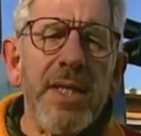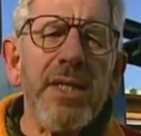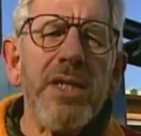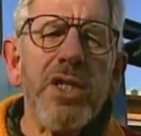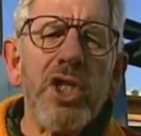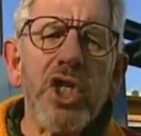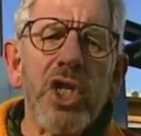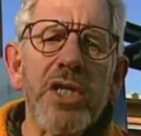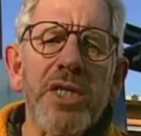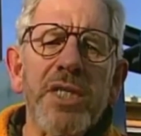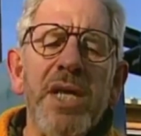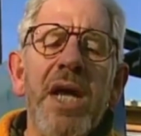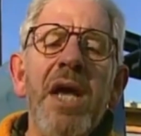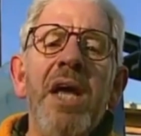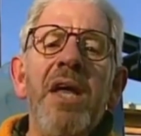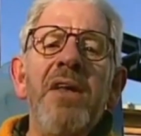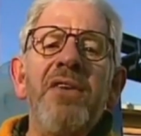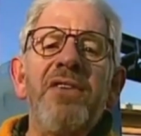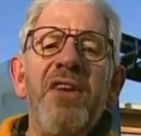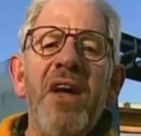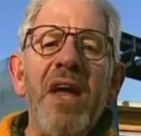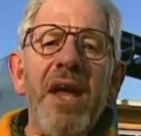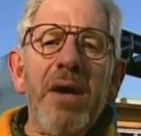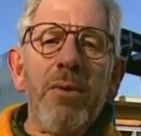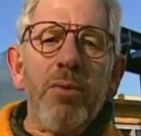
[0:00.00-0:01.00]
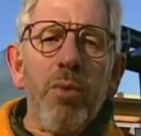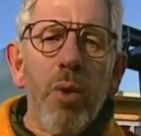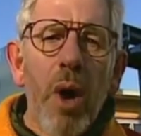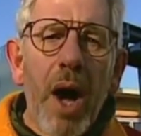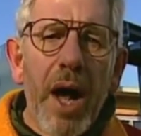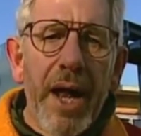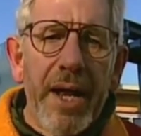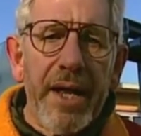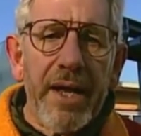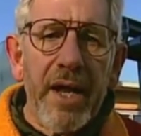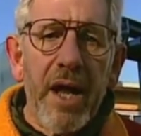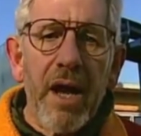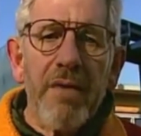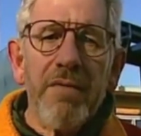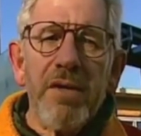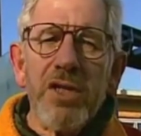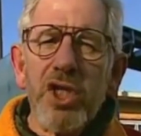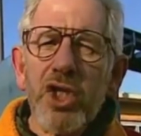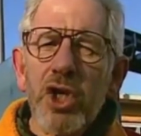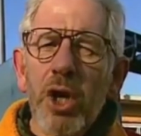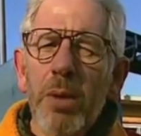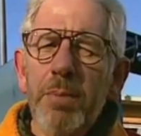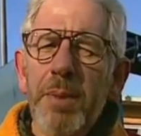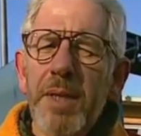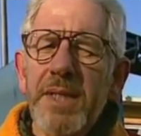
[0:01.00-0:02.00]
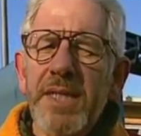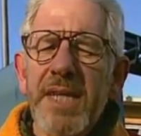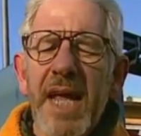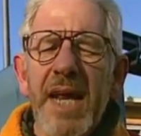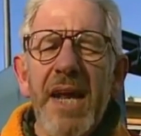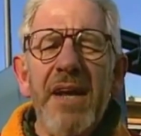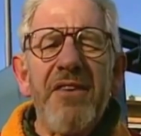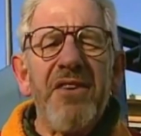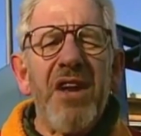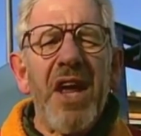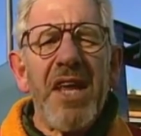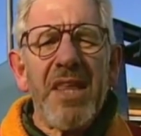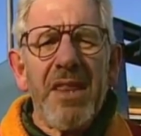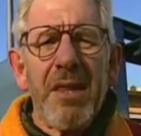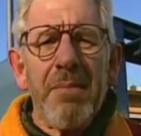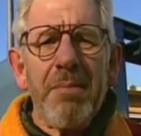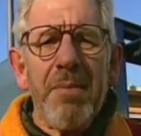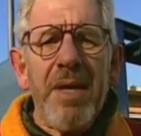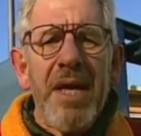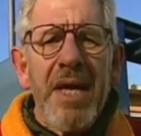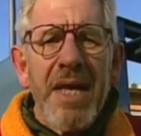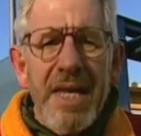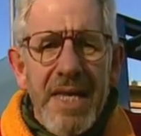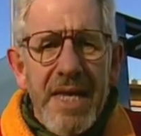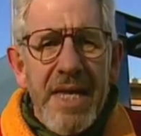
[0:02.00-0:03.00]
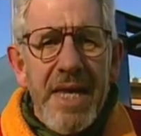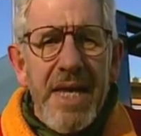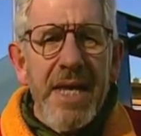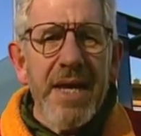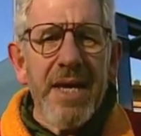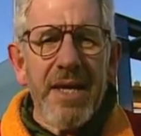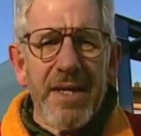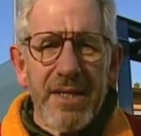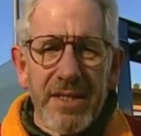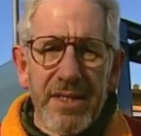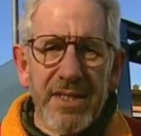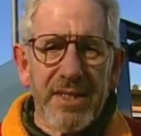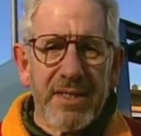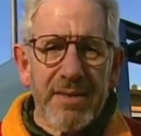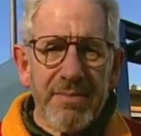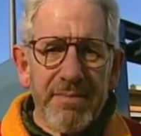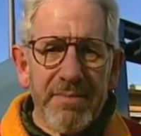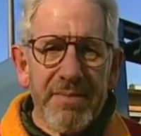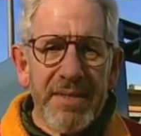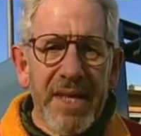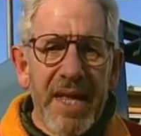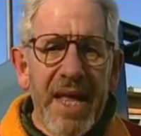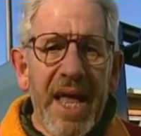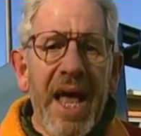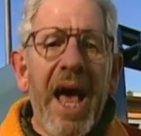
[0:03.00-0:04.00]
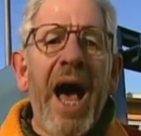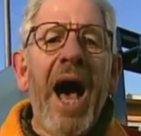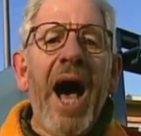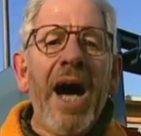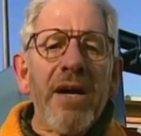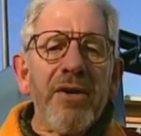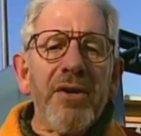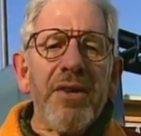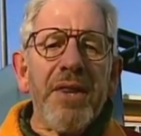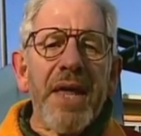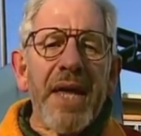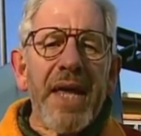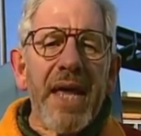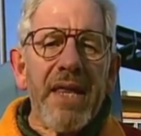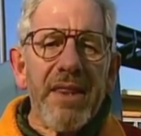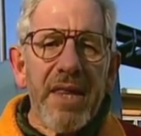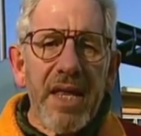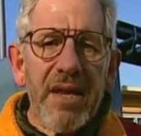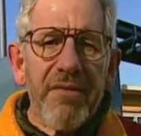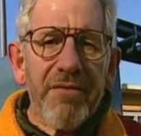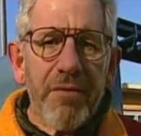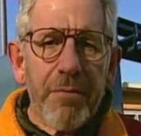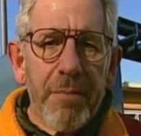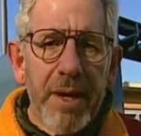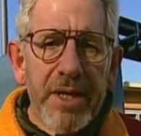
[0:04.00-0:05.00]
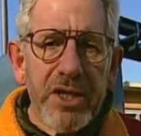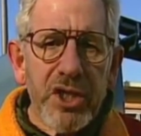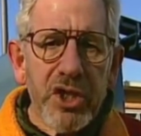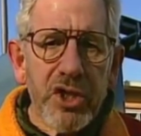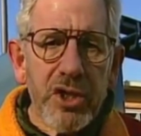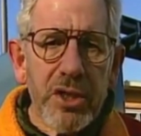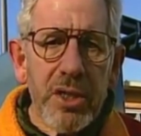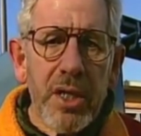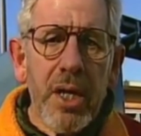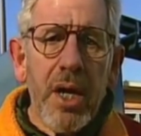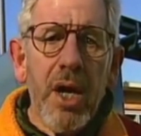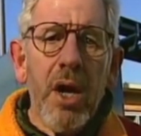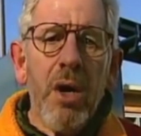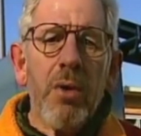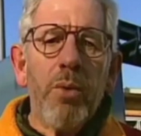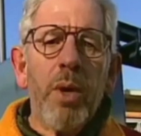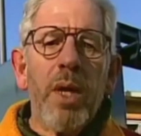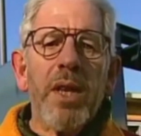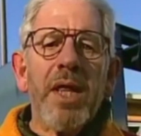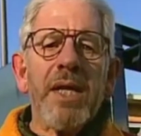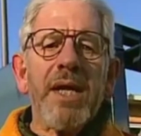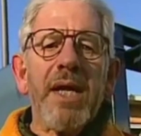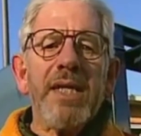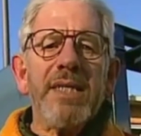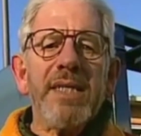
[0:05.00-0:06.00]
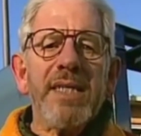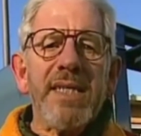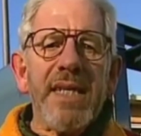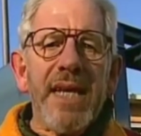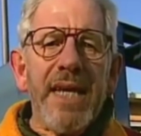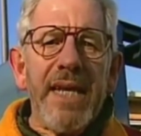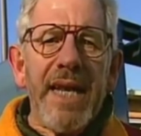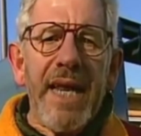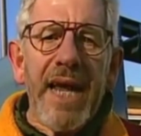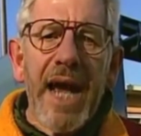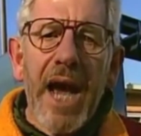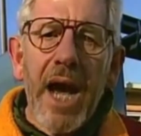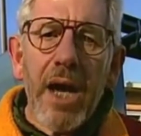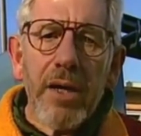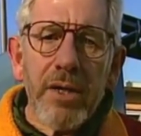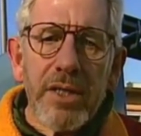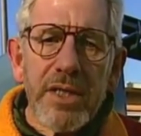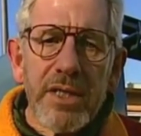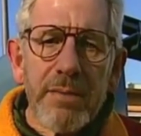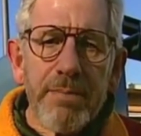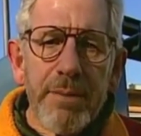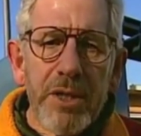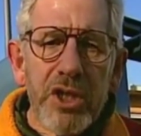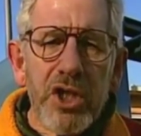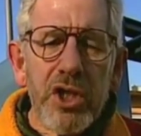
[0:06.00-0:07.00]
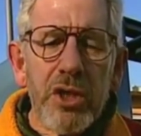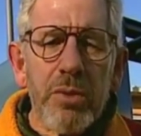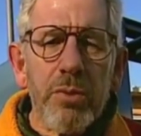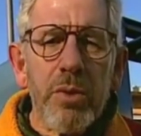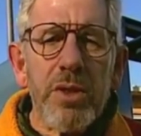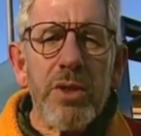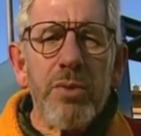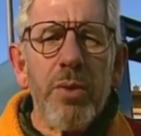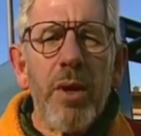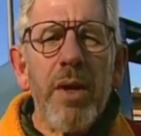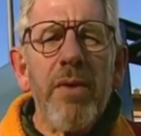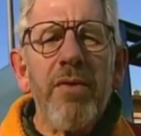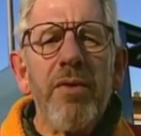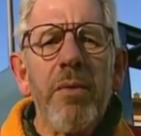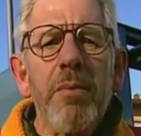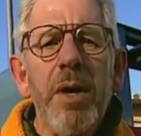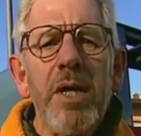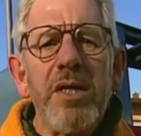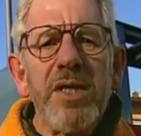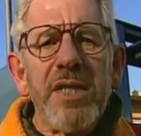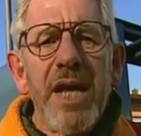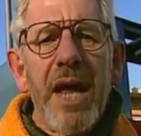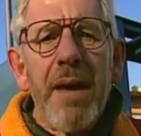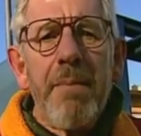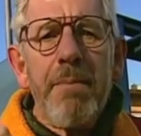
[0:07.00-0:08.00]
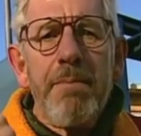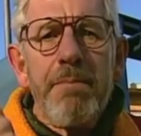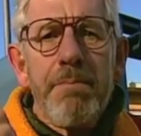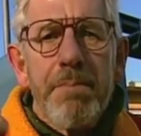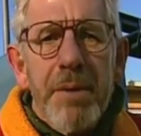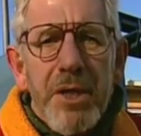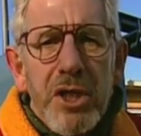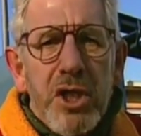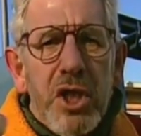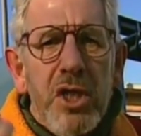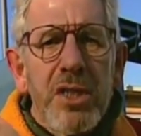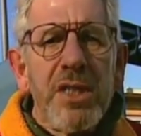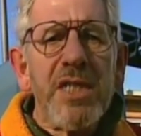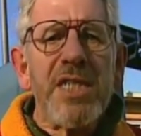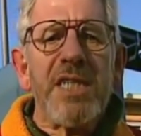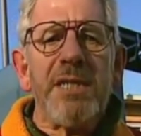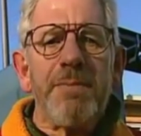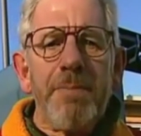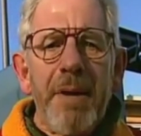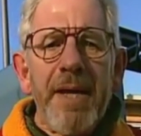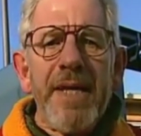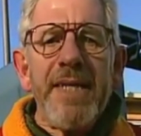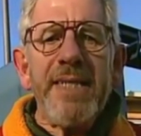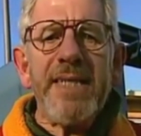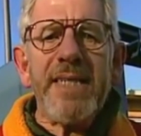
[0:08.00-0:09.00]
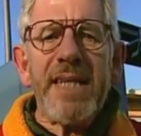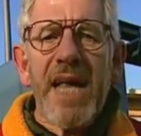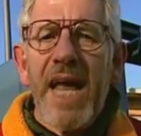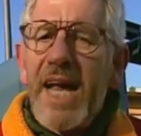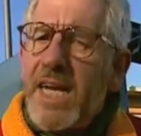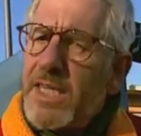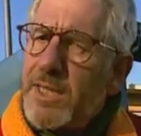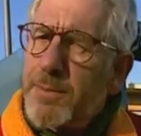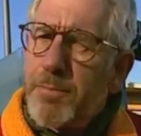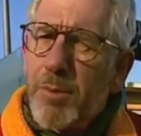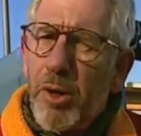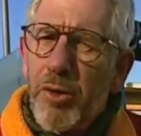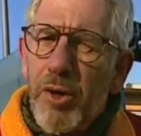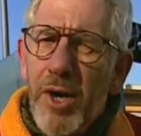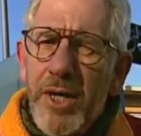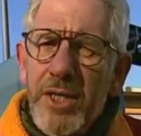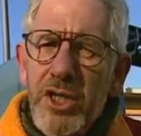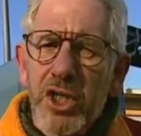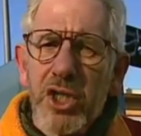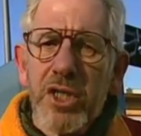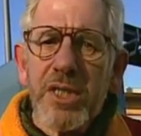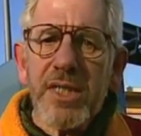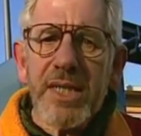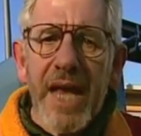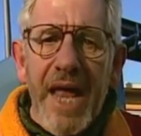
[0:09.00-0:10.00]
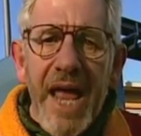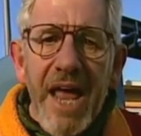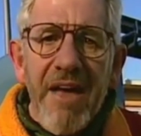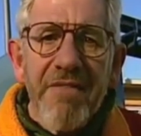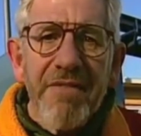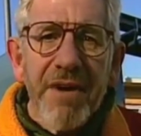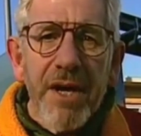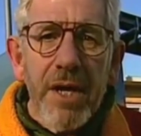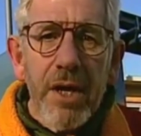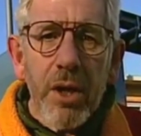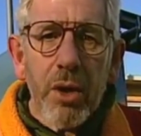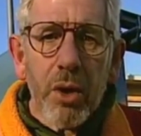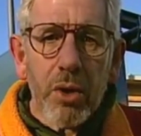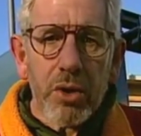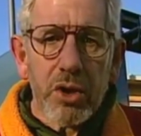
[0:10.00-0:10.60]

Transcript: This is just day one of a job that's going to take them years. How did they get the information? Well, the Cassini-Huygens mission was one of the most ambitious space explorations ever